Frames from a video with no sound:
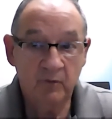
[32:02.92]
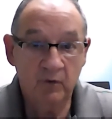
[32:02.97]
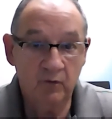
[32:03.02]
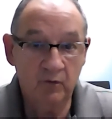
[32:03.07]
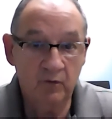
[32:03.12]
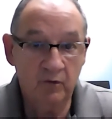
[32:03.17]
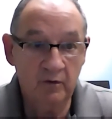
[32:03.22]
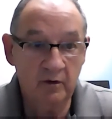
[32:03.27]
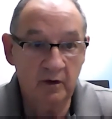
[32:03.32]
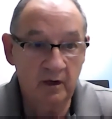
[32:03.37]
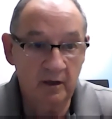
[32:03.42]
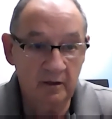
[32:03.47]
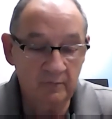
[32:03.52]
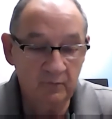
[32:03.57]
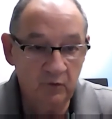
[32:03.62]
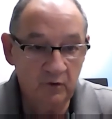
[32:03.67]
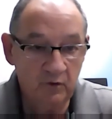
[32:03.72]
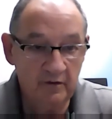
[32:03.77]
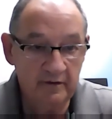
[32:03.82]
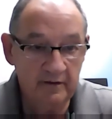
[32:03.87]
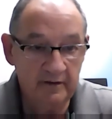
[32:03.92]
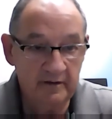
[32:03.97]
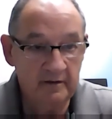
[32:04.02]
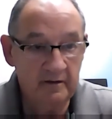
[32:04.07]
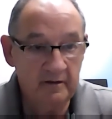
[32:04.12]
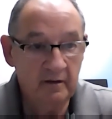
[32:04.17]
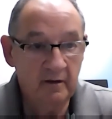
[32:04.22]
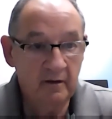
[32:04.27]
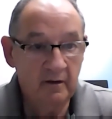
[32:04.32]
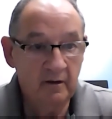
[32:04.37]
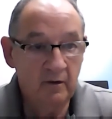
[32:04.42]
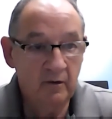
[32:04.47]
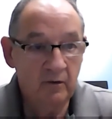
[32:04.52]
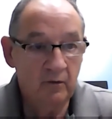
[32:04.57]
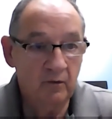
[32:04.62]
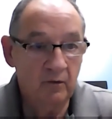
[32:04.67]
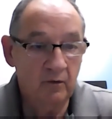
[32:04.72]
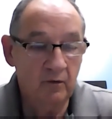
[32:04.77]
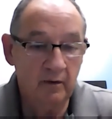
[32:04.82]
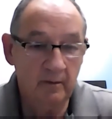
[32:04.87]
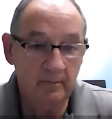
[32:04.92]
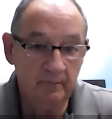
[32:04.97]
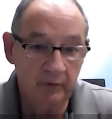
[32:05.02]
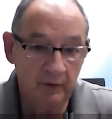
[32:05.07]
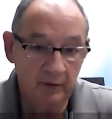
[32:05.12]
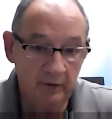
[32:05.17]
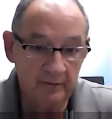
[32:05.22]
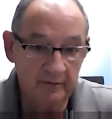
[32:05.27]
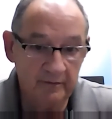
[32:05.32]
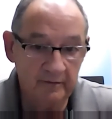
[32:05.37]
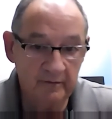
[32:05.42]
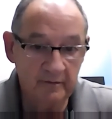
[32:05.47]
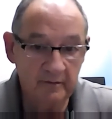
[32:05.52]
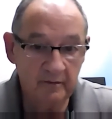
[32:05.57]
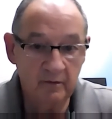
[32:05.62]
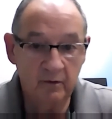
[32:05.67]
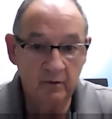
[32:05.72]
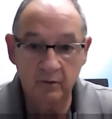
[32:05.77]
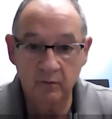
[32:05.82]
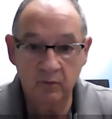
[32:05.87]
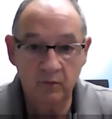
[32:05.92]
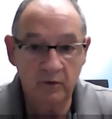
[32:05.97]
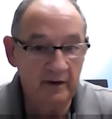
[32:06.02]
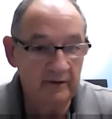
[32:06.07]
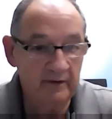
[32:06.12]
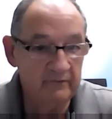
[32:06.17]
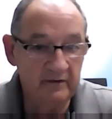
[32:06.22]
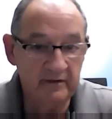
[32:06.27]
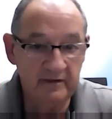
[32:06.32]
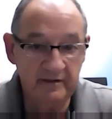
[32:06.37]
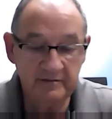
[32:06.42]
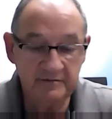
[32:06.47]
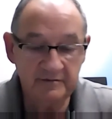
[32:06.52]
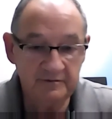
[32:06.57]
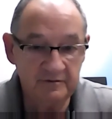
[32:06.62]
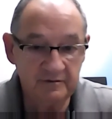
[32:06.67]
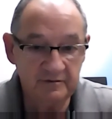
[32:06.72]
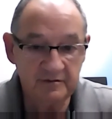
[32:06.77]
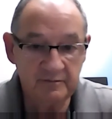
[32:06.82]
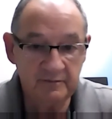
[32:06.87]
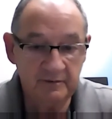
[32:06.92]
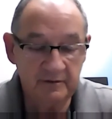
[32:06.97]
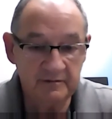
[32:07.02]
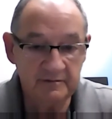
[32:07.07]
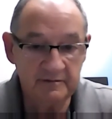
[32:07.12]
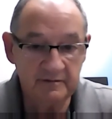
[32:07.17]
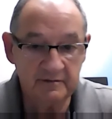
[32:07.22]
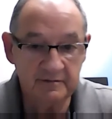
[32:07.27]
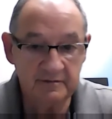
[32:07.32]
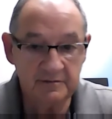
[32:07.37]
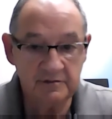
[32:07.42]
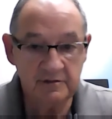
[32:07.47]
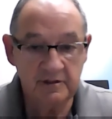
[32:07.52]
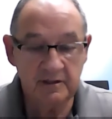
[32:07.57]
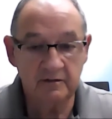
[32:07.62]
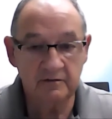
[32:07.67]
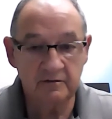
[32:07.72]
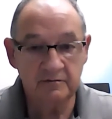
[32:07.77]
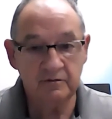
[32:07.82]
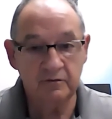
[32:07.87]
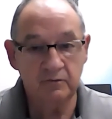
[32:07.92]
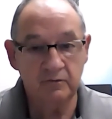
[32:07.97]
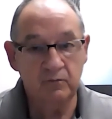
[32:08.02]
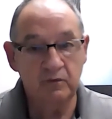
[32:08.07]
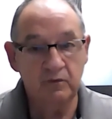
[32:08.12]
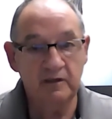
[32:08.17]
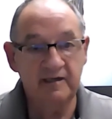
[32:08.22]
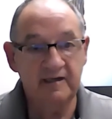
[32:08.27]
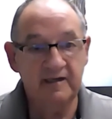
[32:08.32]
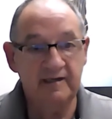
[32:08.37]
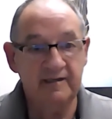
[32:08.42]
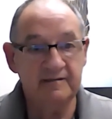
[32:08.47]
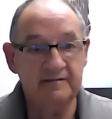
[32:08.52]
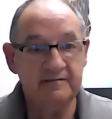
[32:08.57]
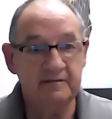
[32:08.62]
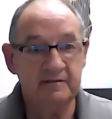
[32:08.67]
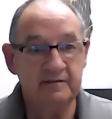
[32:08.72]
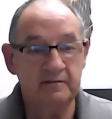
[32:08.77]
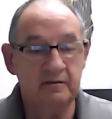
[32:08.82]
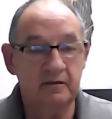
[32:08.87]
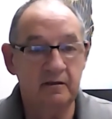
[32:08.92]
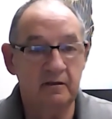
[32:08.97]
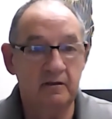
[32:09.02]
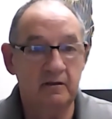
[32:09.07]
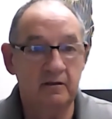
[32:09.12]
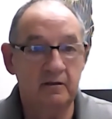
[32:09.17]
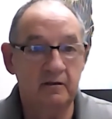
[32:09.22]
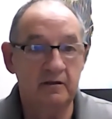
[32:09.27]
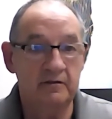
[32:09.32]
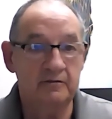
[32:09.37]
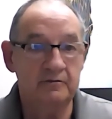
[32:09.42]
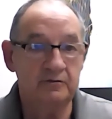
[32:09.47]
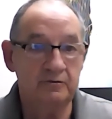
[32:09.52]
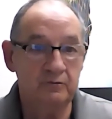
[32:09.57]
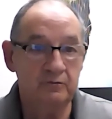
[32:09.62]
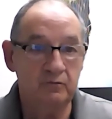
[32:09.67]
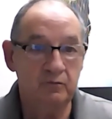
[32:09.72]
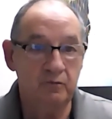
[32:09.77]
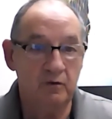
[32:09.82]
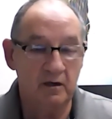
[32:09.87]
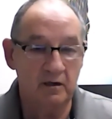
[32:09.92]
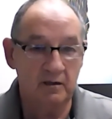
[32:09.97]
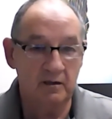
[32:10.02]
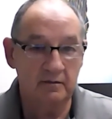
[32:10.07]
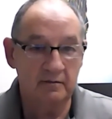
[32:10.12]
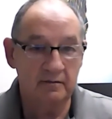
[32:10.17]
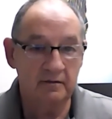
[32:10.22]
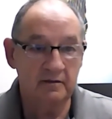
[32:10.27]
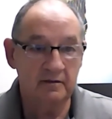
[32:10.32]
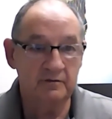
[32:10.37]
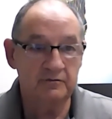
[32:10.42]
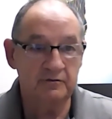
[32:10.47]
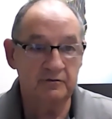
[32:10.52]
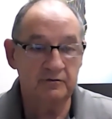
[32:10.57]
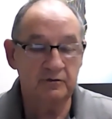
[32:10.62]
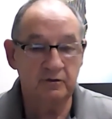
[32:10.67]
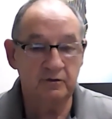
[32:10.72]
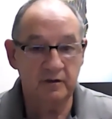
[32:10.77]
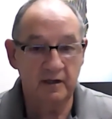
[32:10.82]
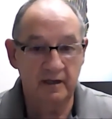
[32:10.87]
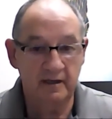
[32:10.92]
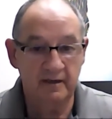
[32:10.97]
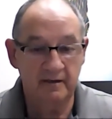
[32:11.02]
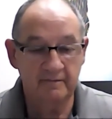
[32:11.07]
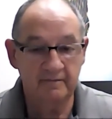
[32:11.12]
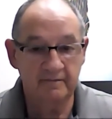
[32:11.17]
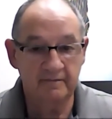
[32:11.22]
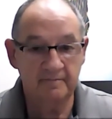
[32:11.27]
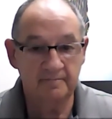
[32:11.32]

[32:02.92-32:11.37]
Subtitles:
or unworthy, or a burden, or whatever it is you experienced as a child. So what is it that you want that you don't have?